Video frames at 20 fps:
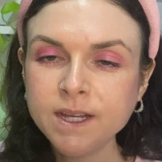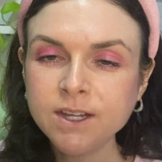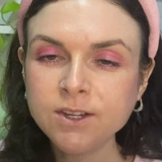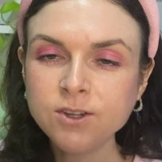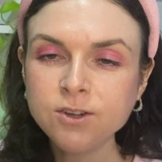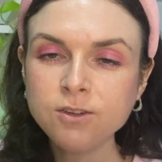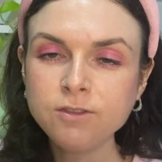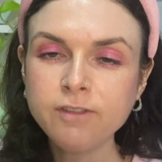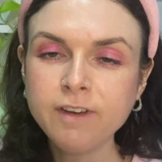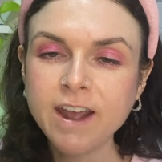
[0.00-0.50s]
a
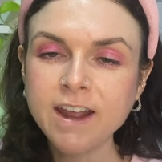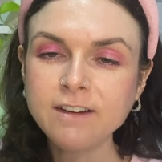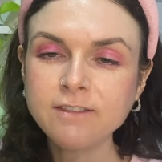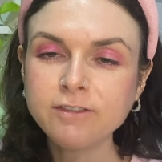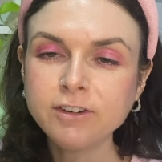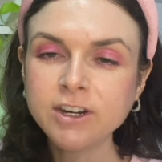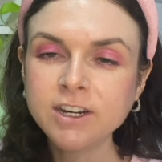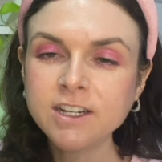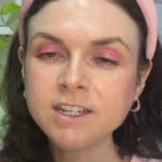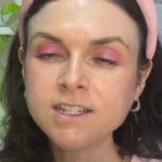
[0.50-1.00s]
new
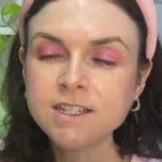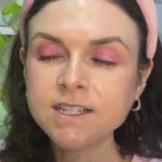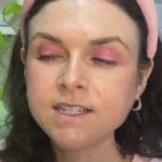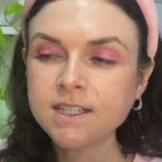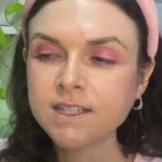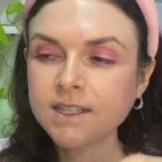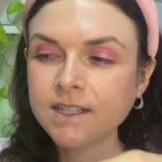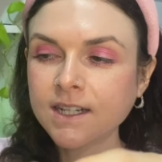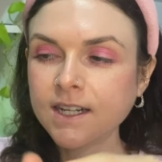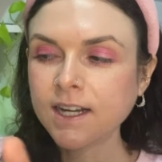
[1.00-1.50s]
favorite,
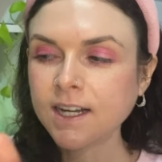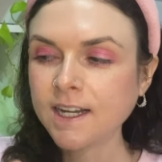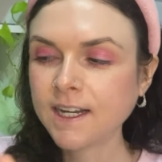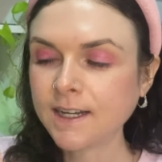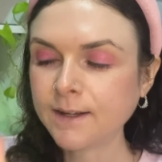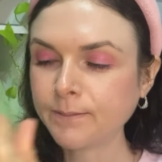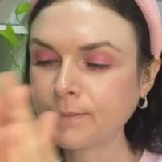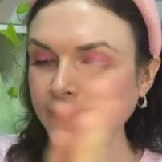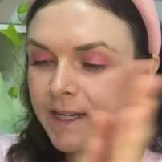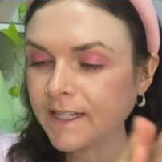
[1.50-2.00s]

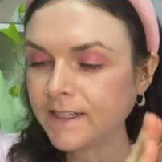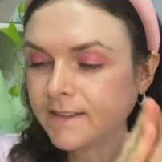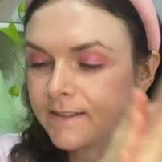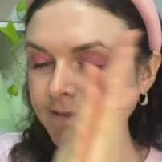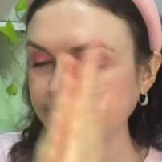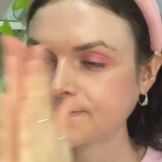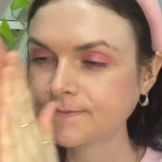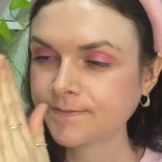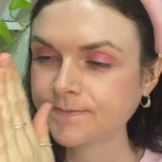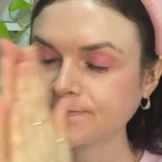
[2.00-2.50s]
uh, but
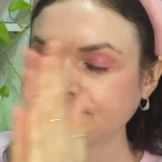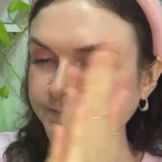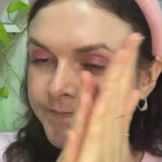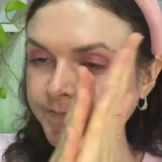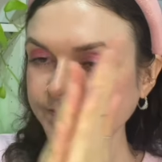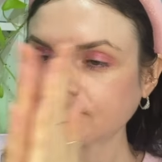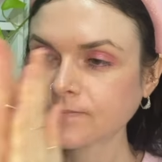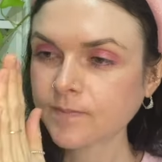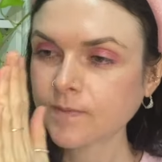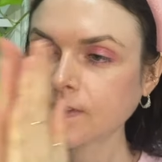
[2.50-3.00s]

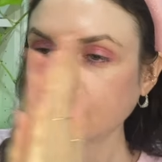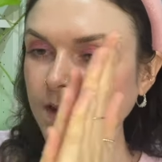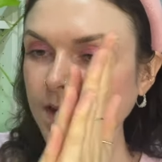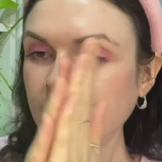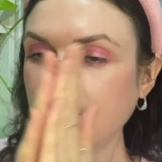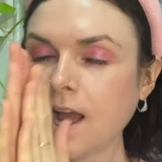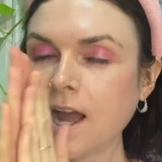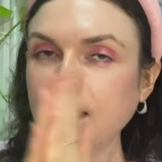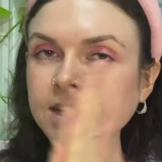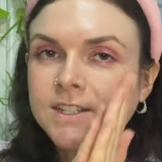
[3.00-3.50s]

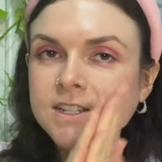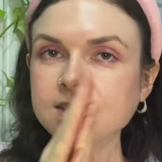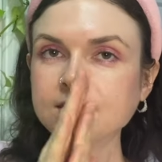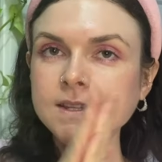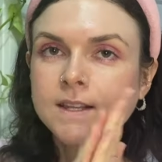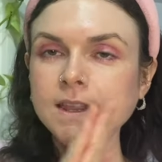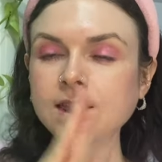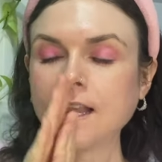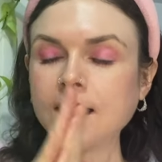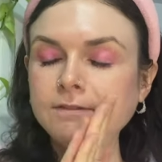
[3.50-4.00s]
I
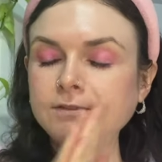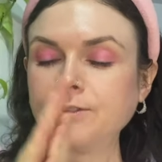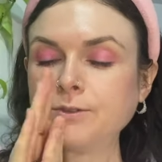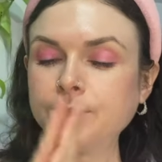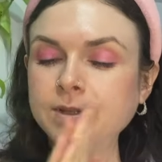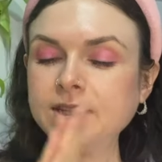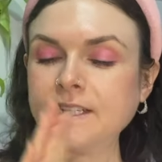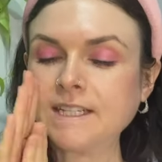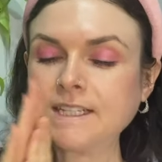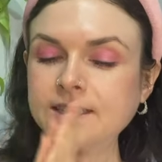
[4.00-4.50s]
just love
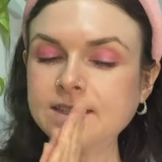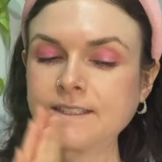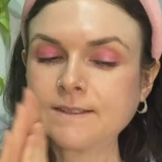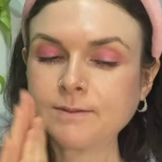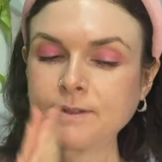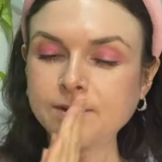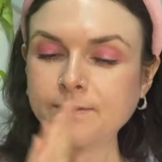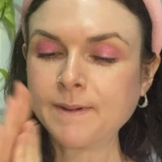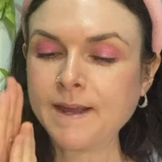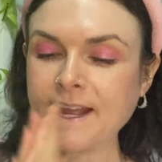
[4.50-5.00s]
doing this
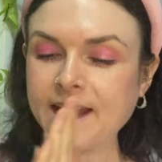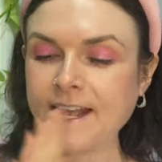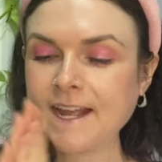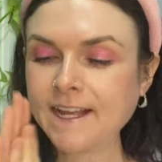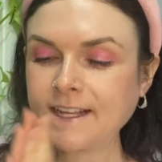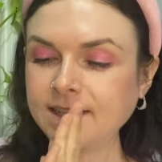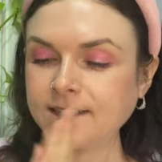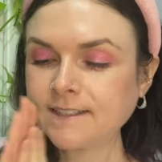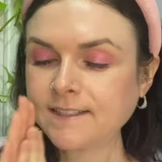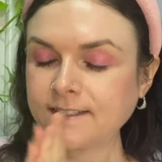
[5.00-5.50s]
with my
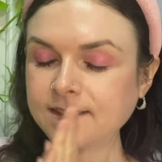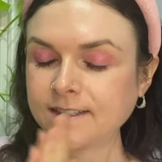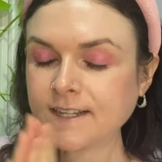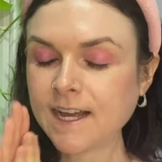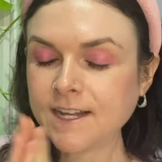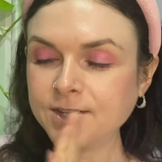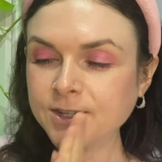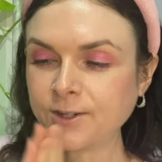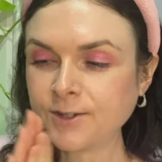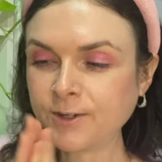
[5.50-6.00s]
hands.
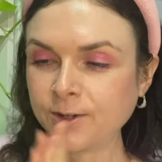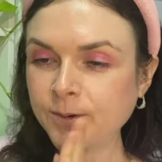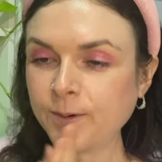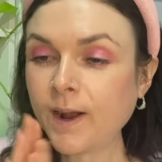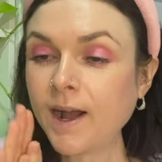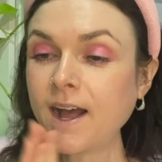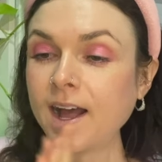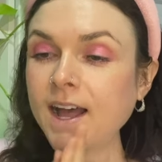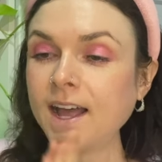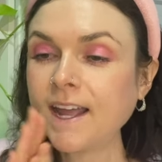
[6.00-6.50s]
I don't know
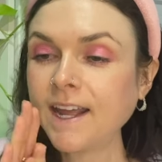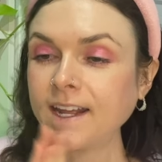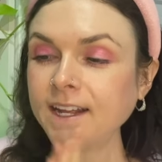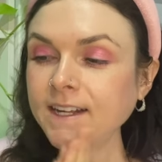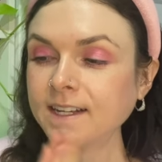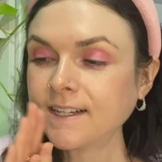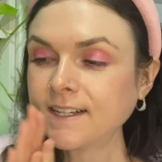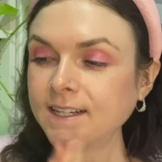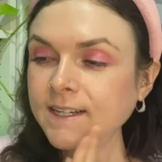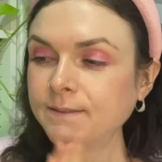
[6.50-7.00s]
why,
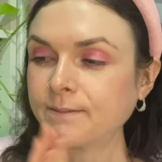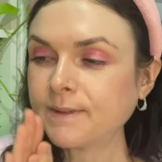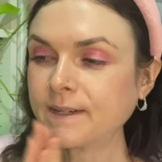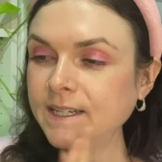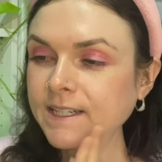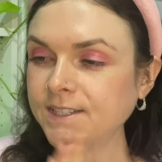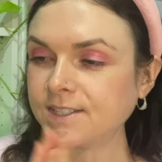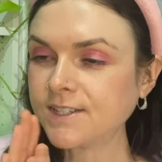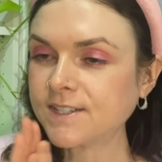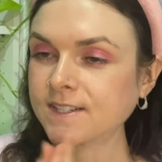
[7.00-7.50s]
but
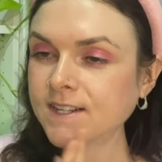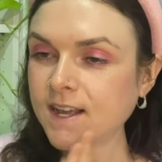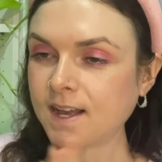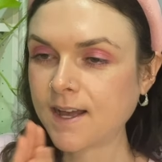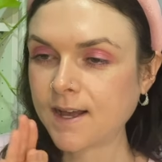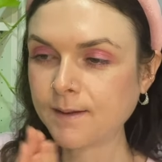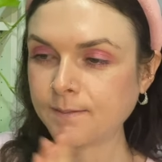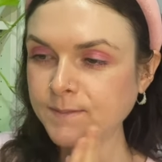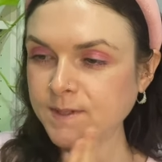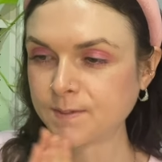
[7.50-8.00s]
it just
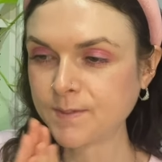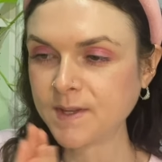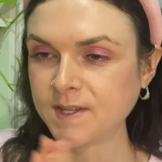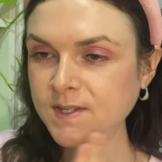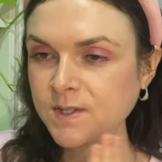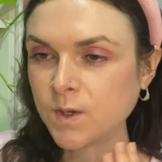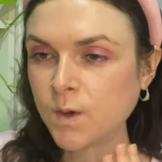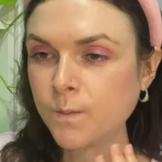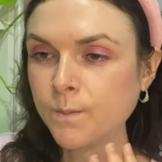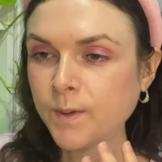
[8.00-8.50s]
calms me
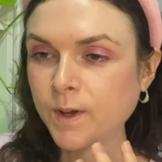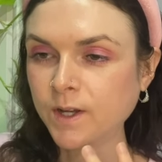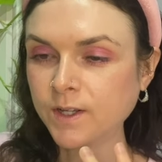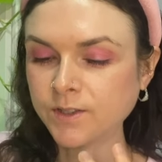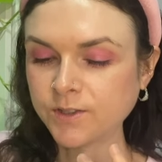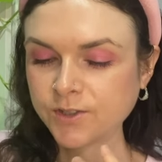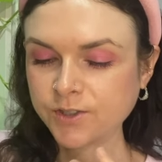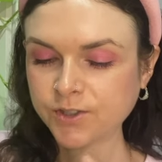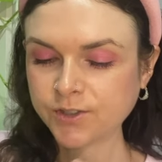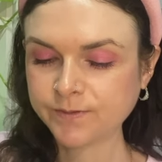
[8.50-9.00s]
so
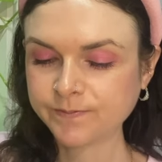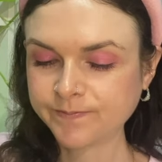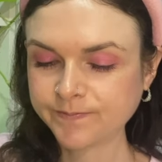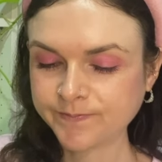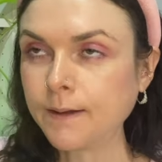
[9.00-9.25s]
much.